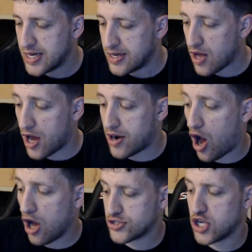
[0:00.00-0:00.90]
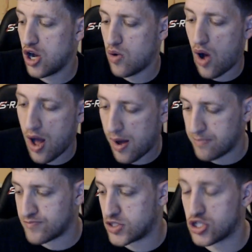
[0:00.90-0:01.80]
And also, um,
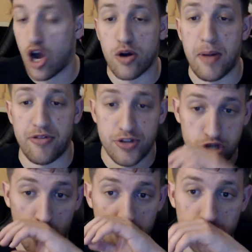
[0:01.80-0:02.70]
to talk about the Joker,